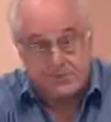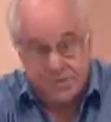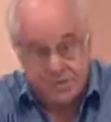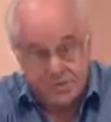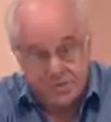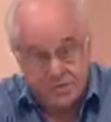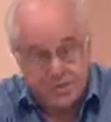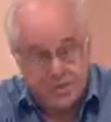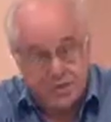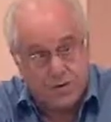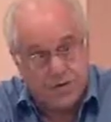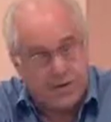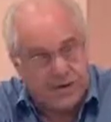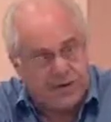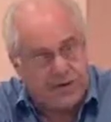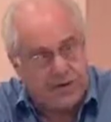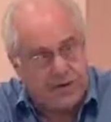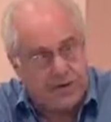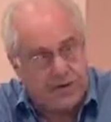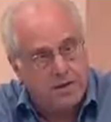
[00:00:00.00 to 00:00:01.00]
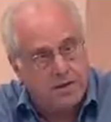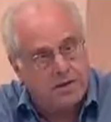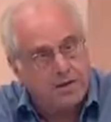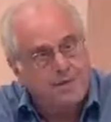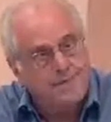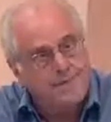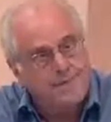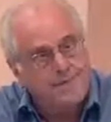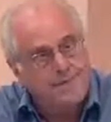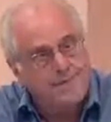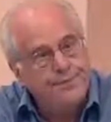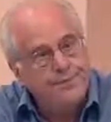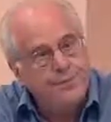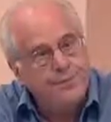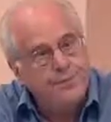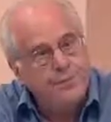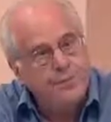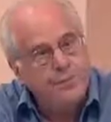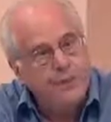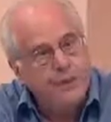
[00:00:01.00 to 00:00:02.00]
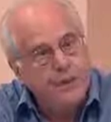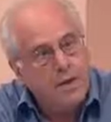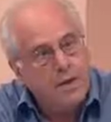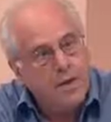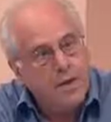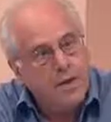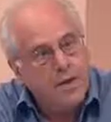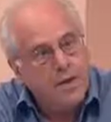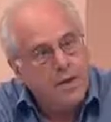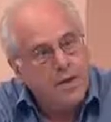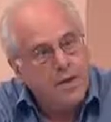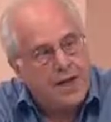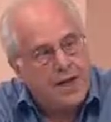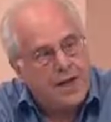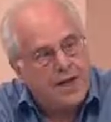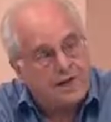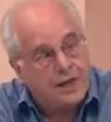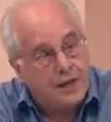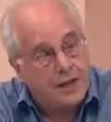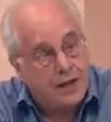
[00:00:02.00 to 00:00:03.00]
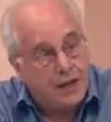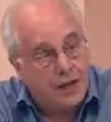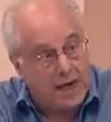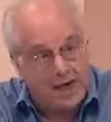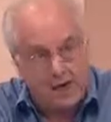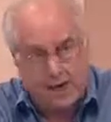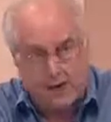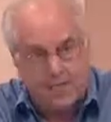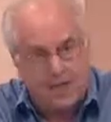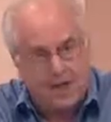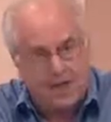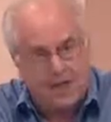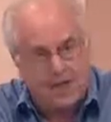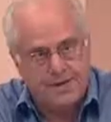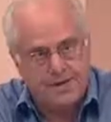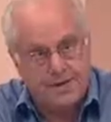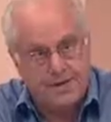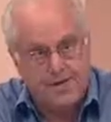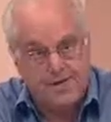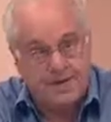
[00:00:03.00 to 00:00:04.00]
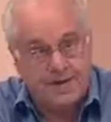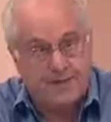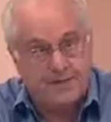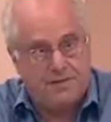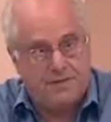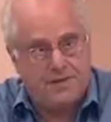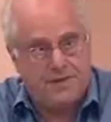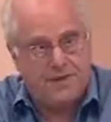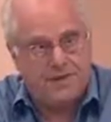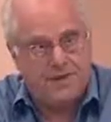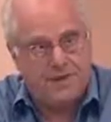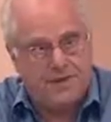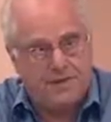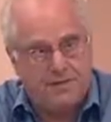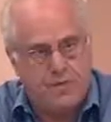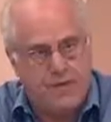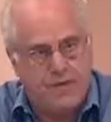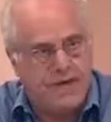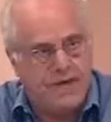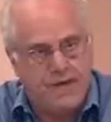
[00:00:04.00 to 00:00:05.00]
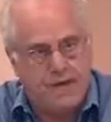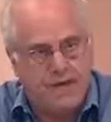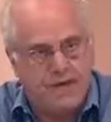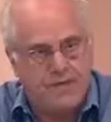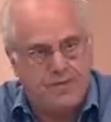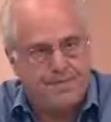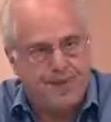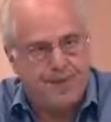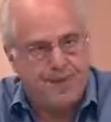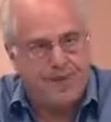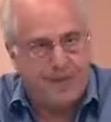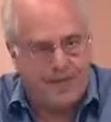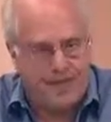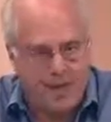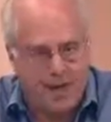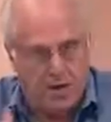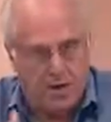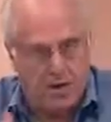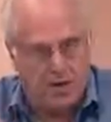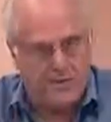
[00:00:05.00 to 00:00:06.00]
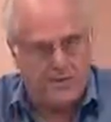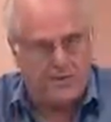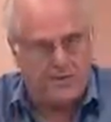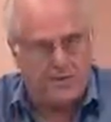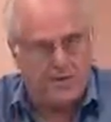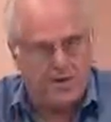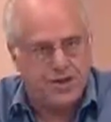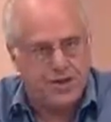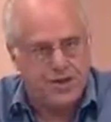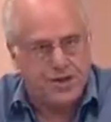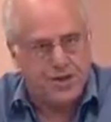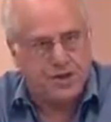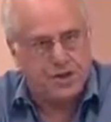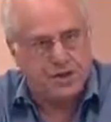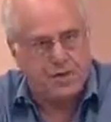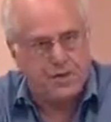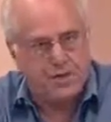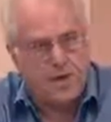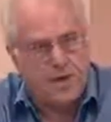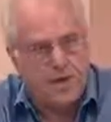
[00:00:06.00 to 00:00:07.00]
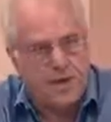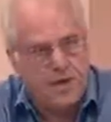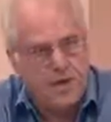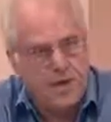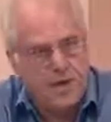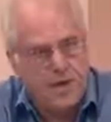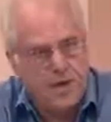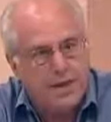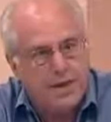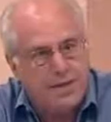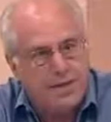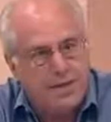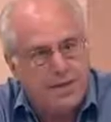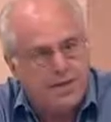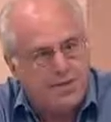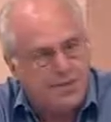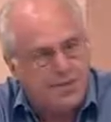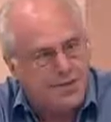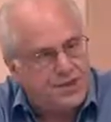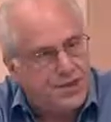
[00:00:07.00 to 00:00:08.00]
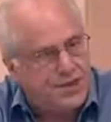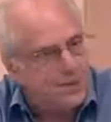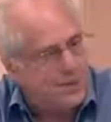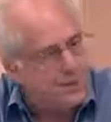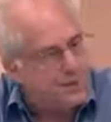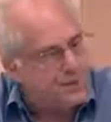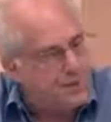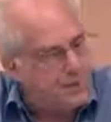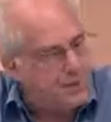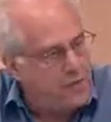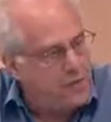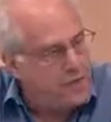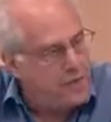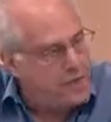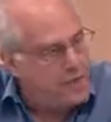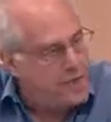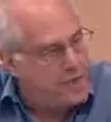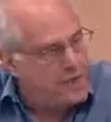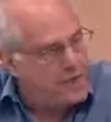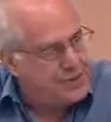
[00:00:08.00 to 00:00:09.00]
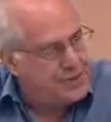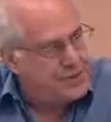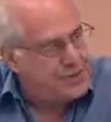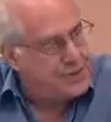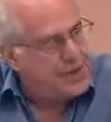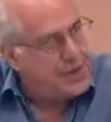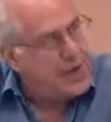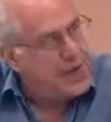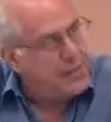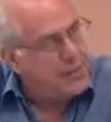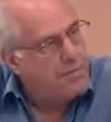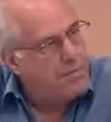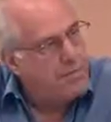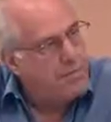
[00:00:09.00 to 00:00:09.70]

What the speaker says: much more difficult. They're going to have to collect the money themselves in some way. It can't be withheld from the check the way this was done before, and so on.